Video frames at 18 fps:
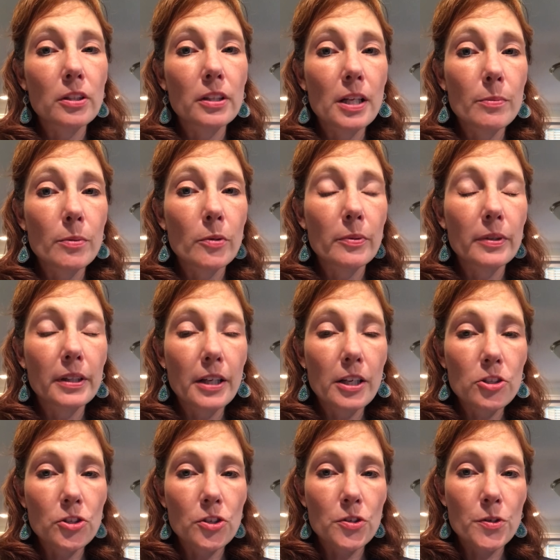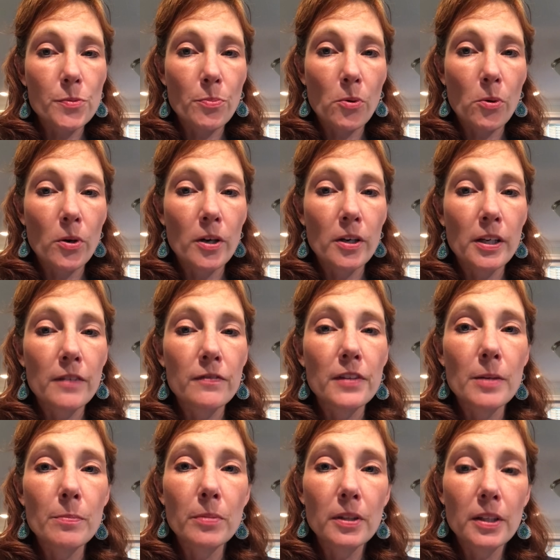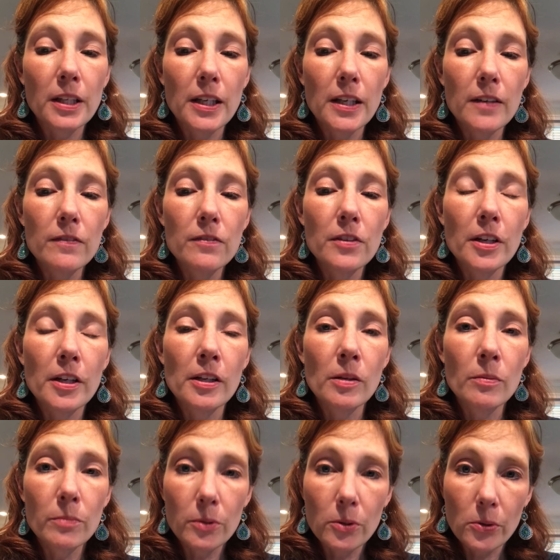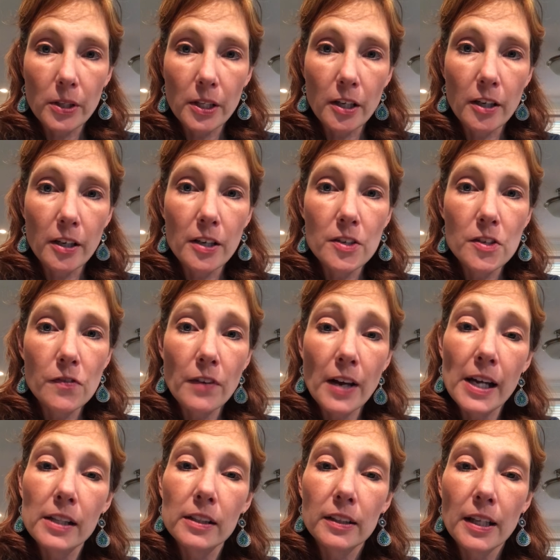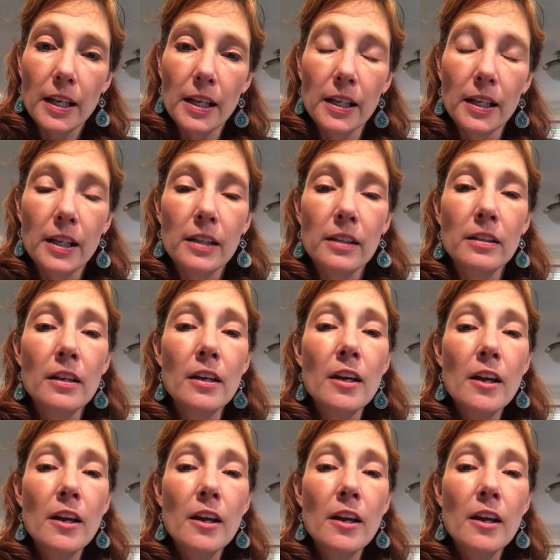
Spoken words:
Labor Relations Board if they believe their employer is violating